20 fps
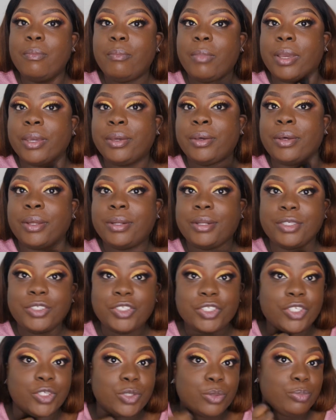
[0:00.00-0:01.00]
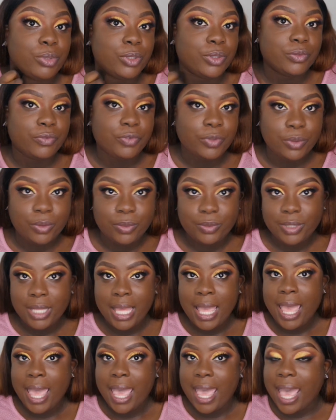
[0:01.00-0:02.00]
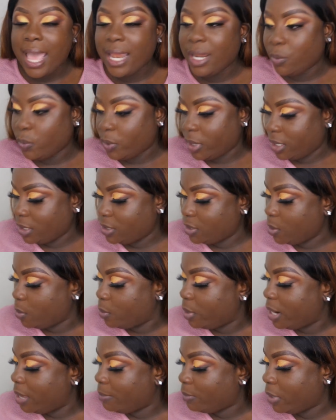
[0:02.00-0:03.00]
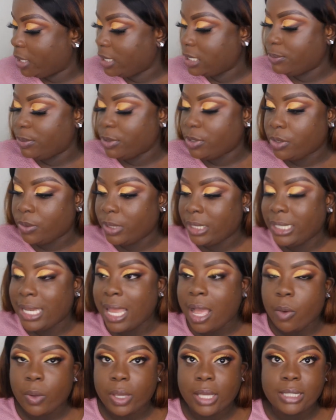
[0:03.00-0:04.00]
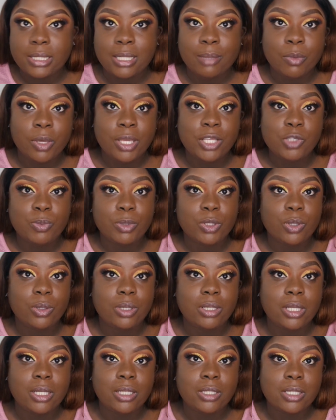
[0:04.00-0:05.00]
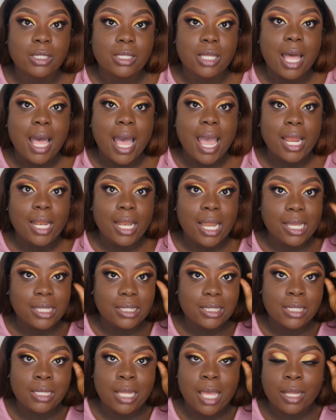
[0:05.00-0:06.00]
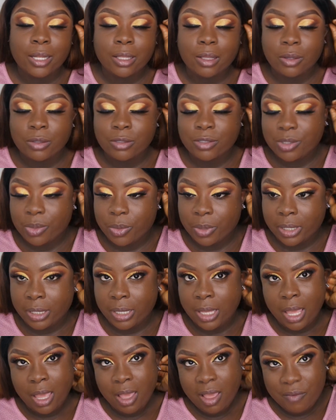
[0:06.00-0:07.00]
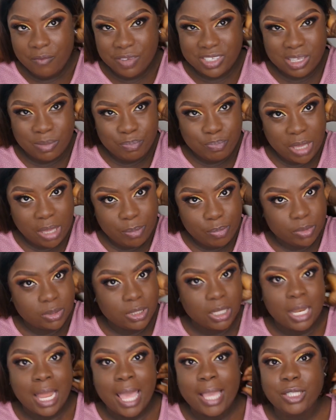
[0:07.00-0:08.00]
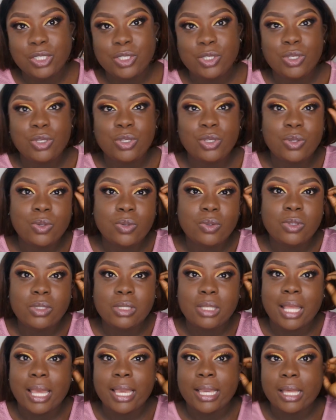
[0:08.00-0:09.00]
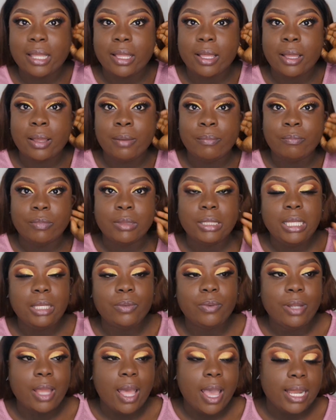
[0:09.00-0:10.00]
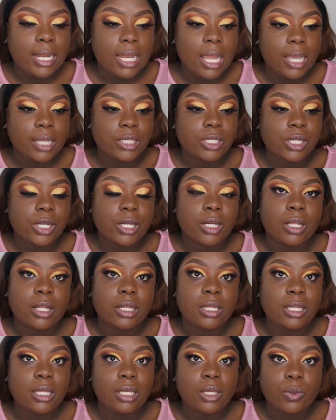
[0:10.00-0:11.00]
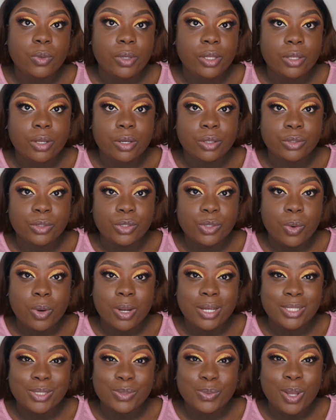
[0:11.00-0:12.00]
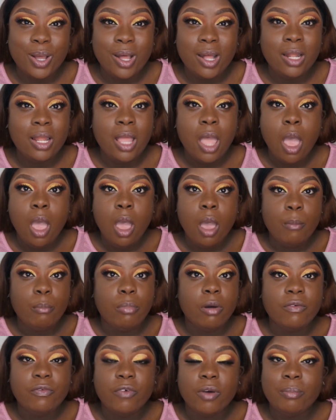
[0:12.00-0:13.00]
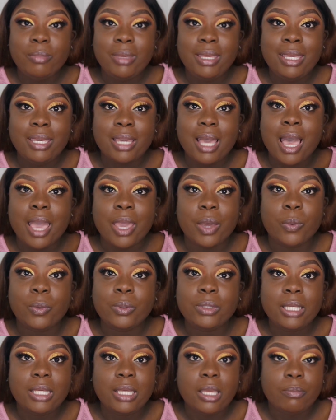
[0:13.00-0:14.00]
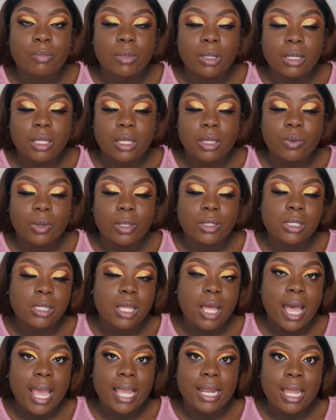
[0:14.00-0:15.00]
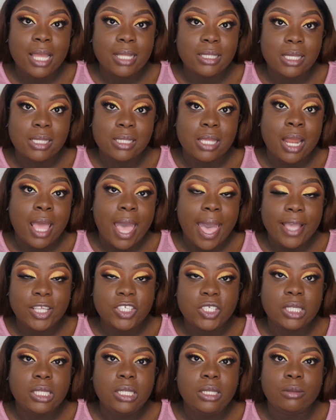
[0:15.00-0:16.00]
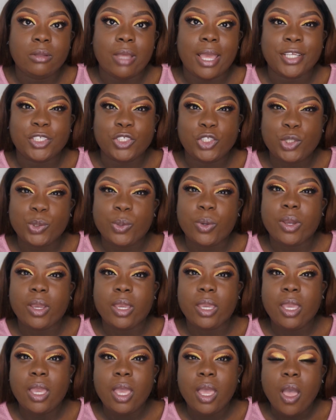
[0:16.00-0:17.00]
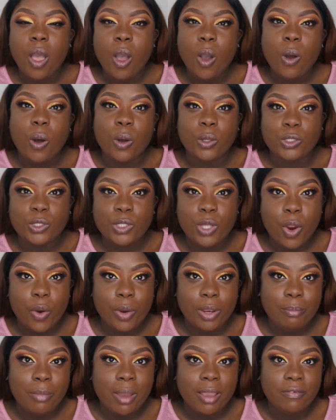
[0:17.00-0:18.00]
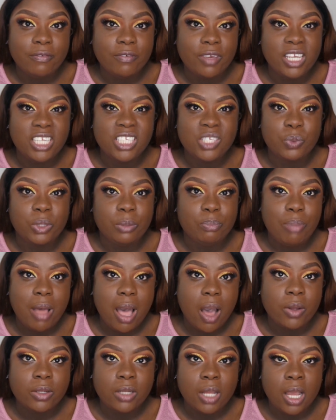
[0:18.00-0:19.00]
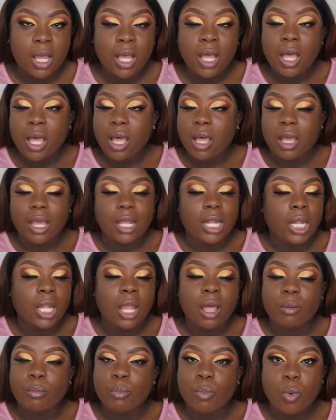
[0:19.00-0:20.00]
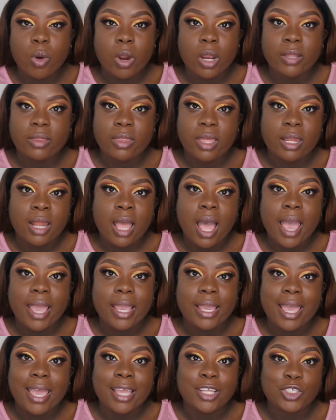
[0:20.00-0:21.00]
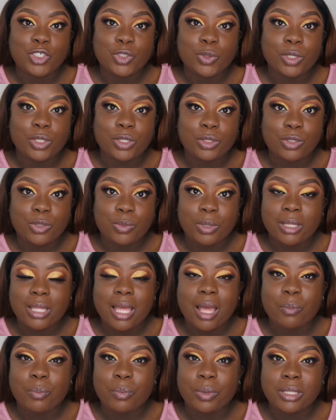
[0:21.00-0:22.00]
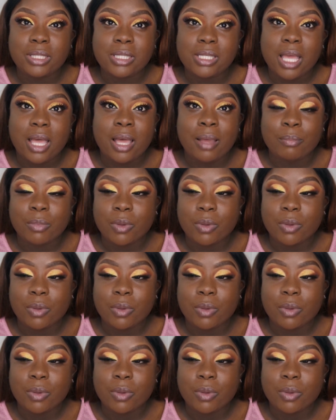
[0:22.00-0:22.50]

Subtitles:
My god, they're just so beautiful. Anyway, so what I'm going to be doing now is I'm going to be going into the highlighting and the contouring. For some people, they like to use like liquid highlighter, liquid contour as well, but for me, I only keep the liquid to the highlighters, and I actually enjoy contouring my face with powder a lot more than I enjoy doing that with